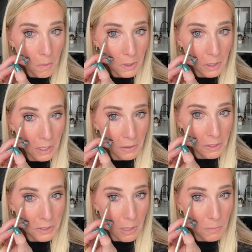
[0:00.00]
would clean
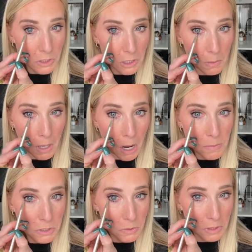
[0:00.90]
this up just a little bit.
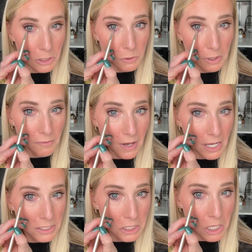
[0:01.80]
I'm just doing this really
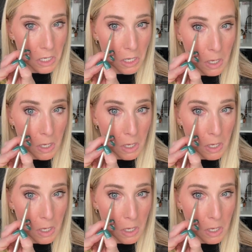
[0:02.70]
fast.